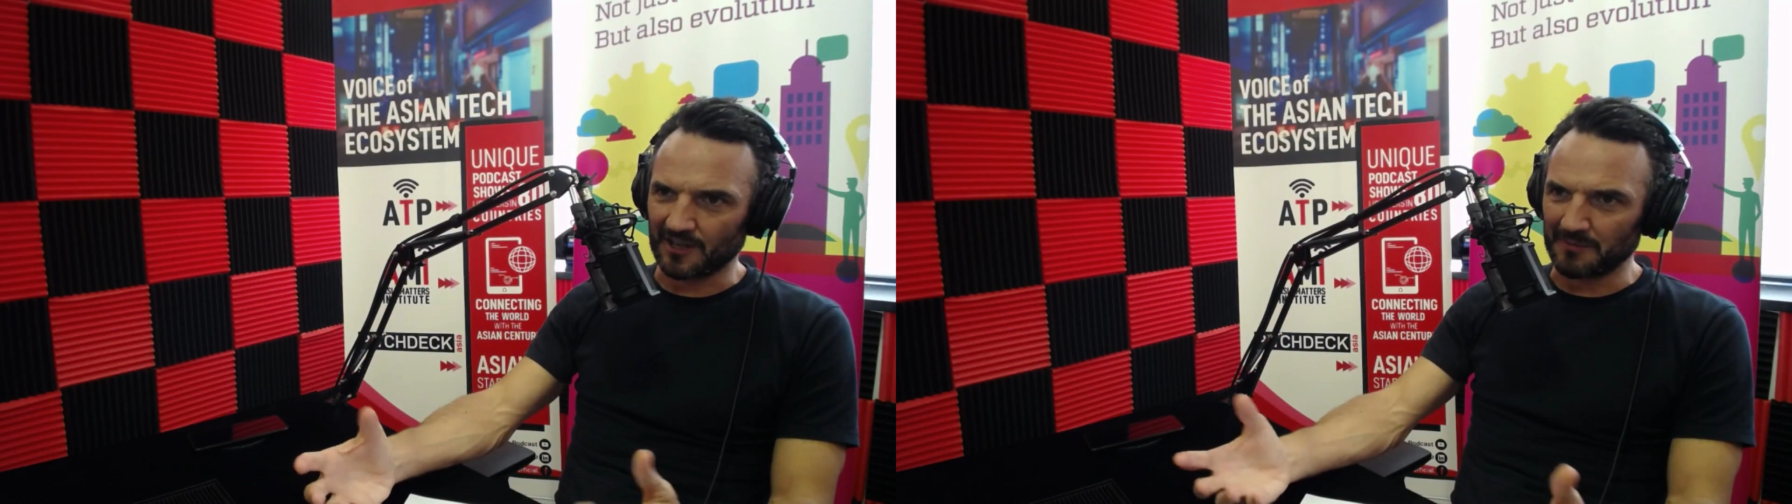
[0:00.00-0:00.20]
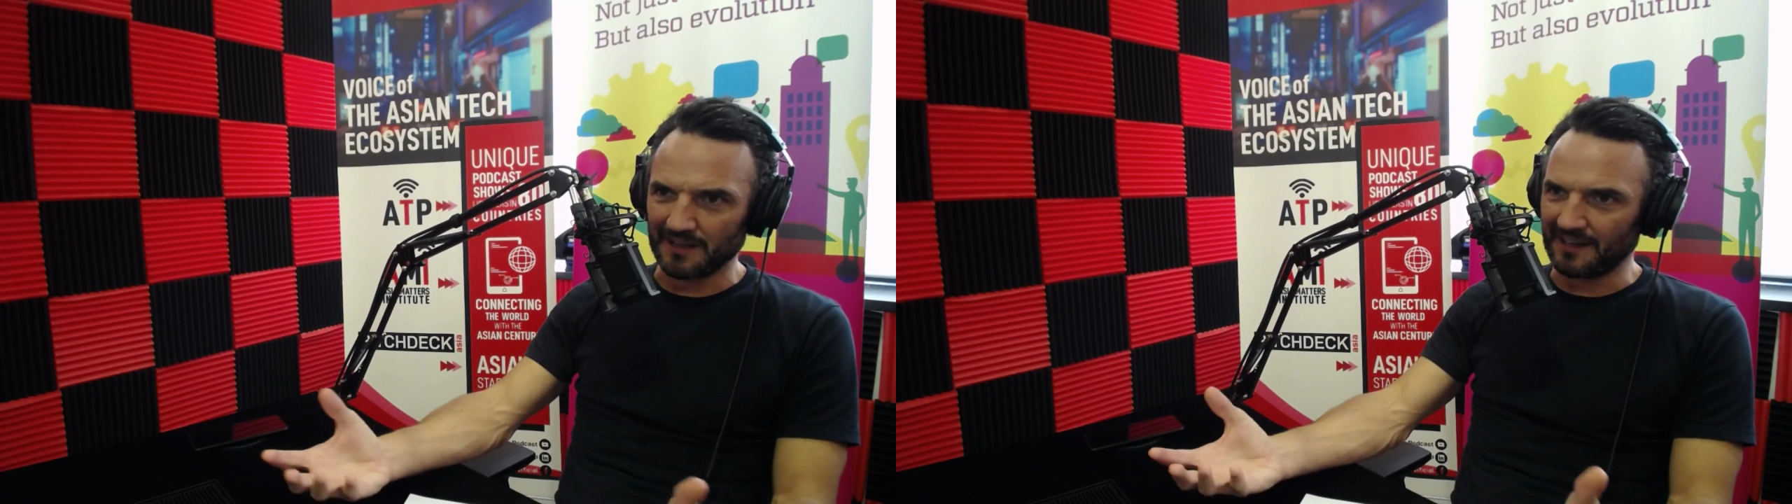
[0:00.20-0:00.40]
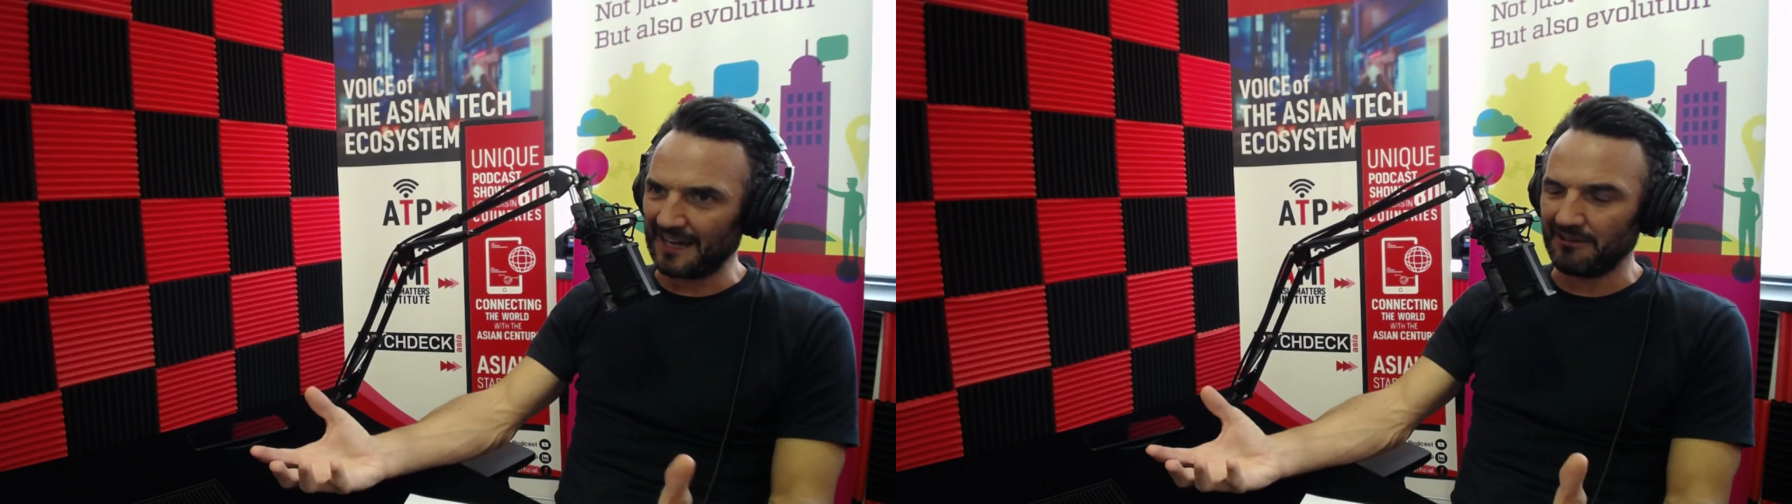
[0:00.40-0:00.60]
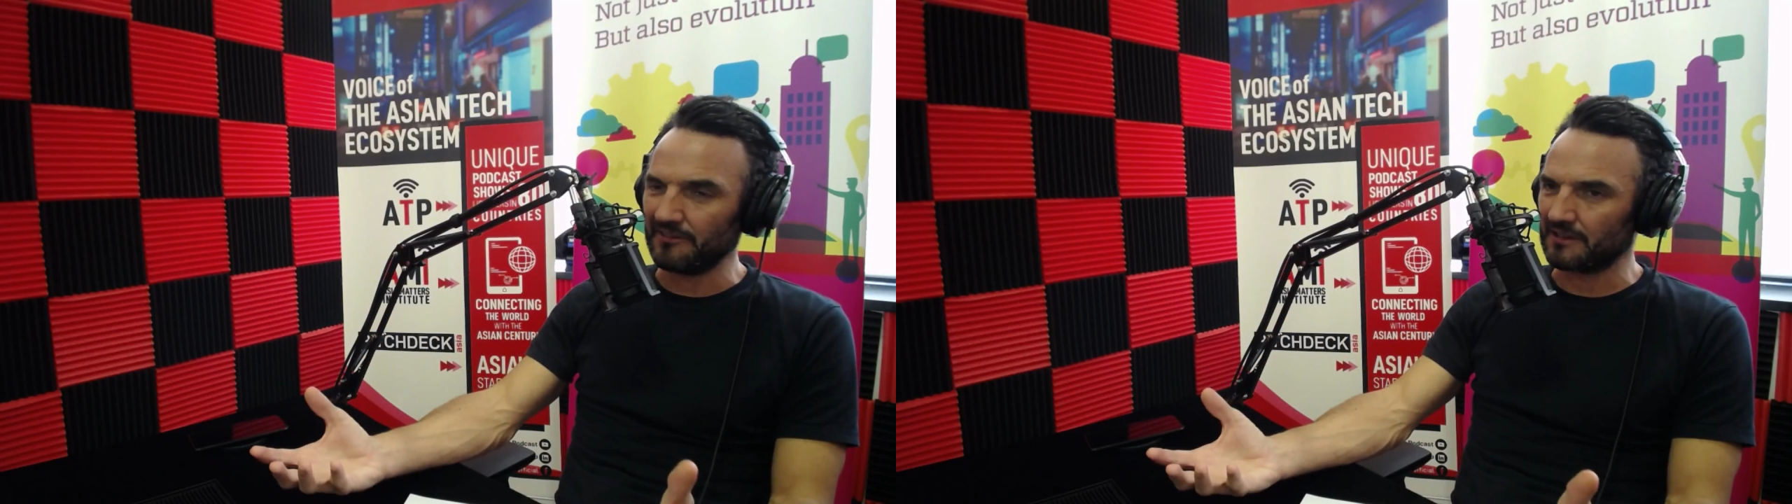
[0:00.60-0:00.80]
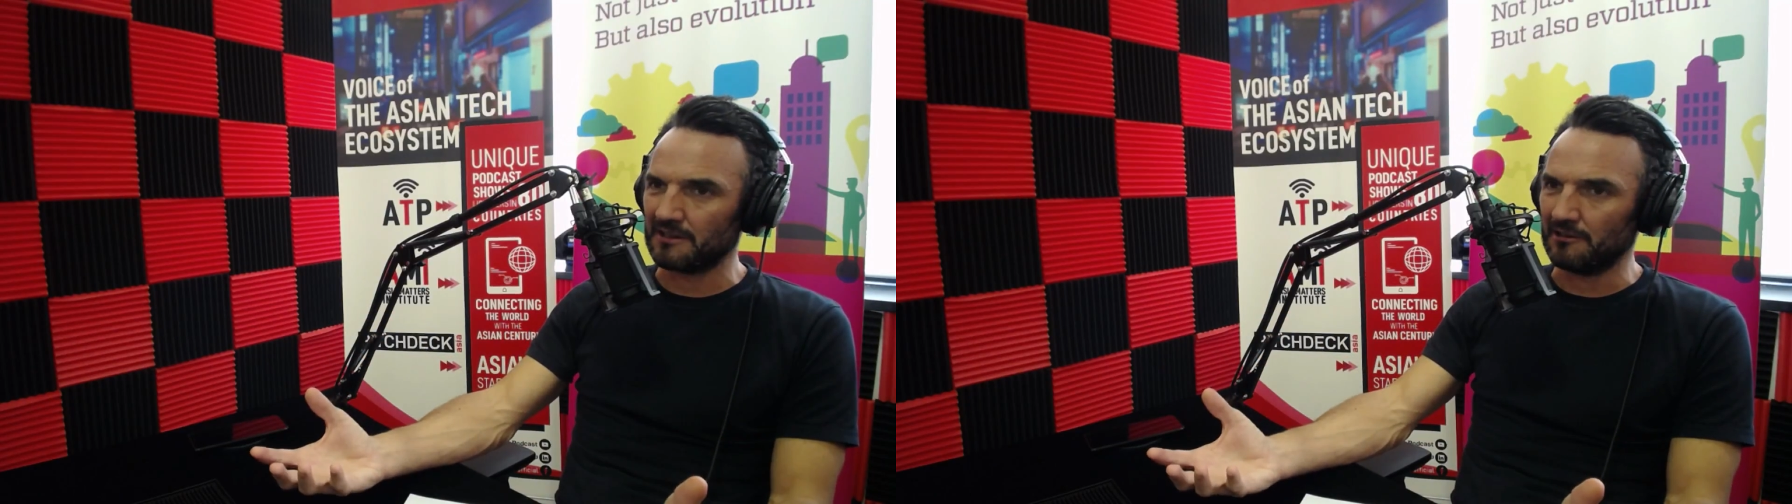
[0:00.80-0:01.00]
am I out
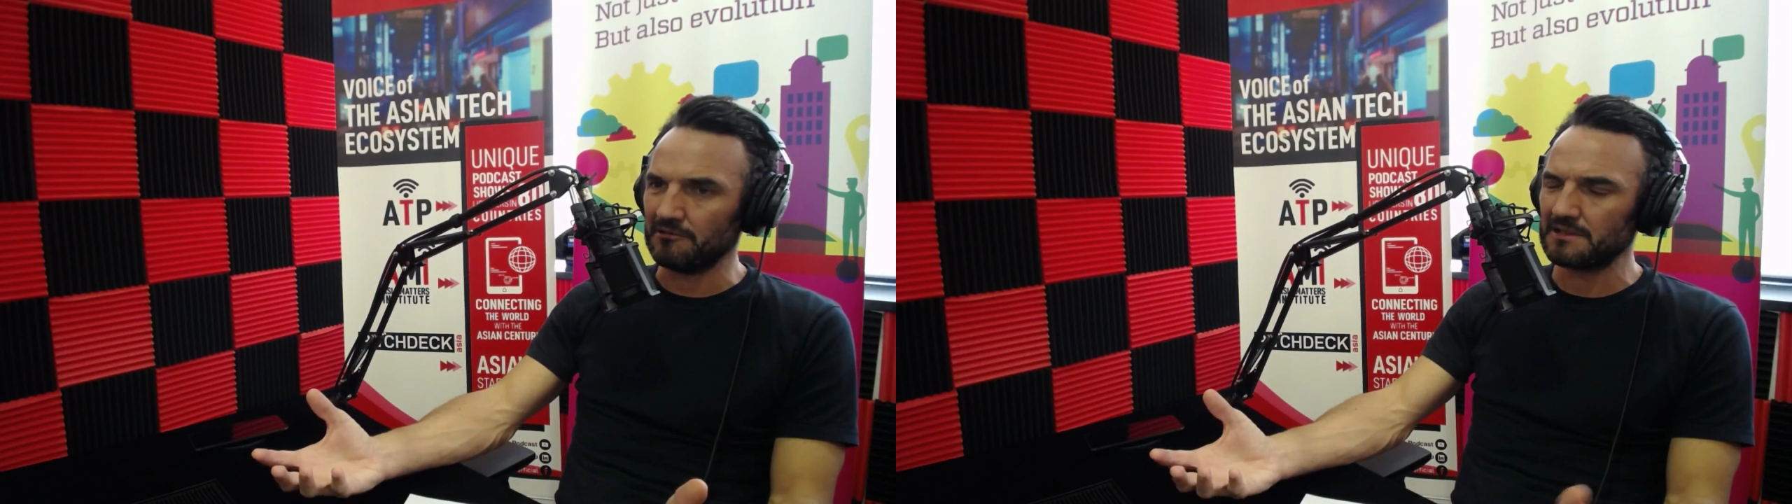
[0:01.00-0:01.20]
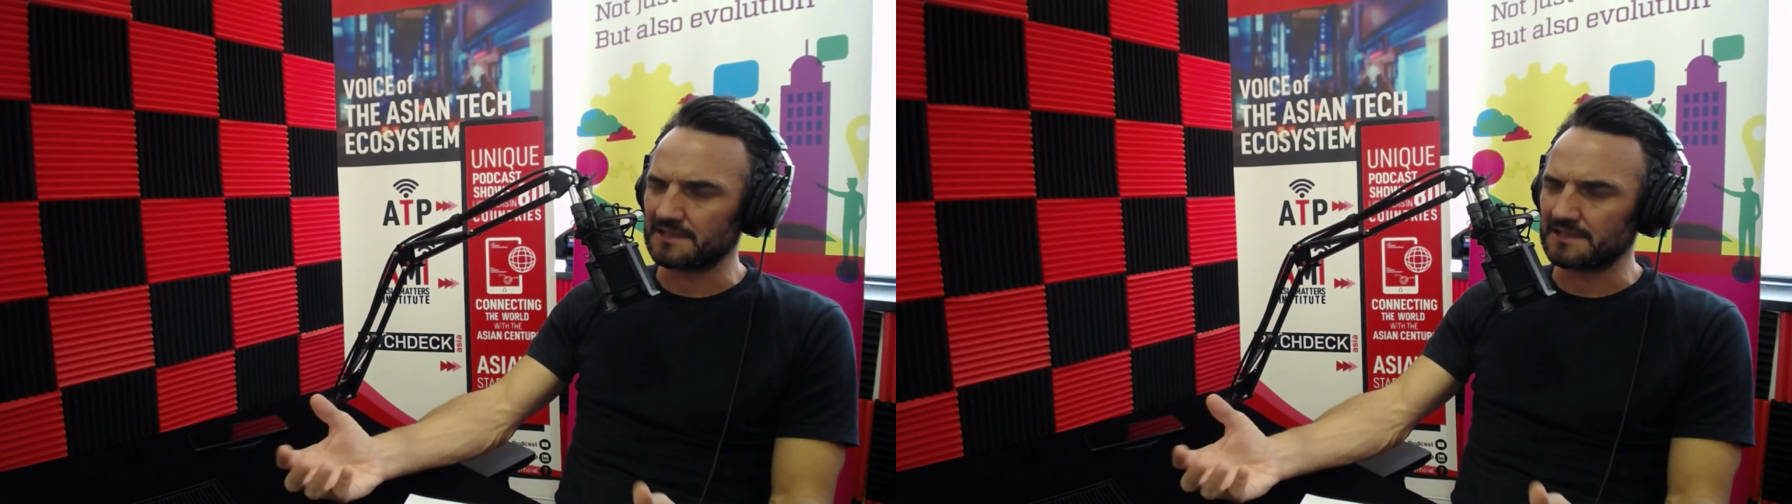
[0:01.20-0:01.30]
in the cold?